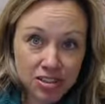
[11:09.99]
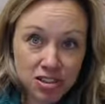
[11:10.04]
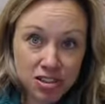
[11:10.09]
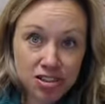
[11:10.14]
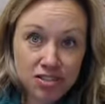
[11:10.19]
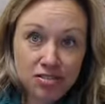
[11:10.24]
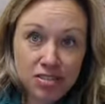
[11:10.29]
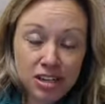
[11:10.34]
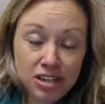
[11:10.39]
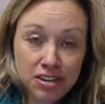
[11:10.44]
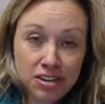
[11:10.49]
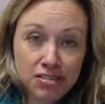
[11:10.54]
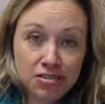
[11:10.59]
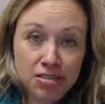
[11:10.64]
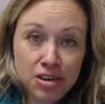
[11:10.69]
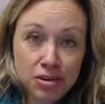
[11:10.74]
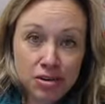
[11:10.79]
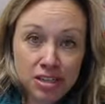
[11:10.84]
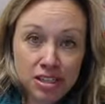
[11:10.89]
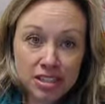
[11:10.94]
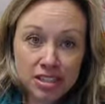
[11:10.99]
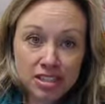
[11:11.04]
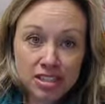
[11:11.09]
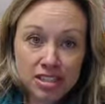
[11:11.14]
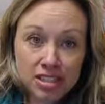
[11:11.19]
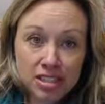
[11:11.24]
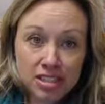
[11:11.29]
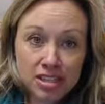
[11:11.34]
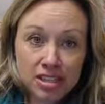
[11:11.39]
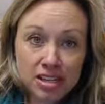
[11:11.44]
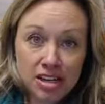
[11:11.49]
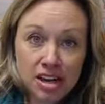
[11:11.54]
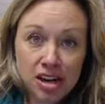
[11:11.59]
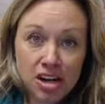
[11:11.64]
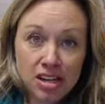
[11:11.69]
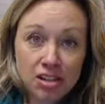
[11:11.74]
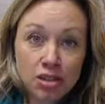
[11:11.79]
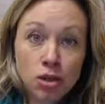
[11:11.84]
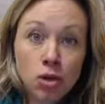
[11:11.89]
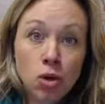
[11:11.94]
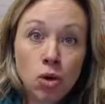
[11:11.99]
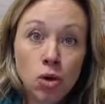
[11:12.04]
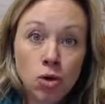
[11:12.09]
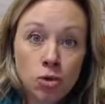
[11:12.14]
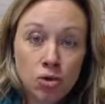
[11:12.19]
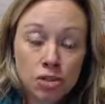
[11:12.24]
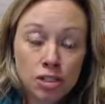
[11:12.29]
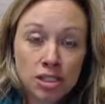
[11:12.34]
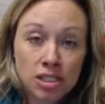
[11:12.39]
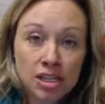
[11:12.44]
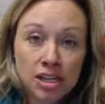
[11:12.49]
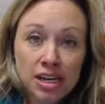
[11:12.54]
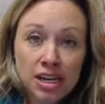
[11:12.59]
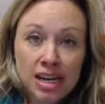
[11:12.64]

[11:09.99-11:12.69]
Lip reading: just very focused on goals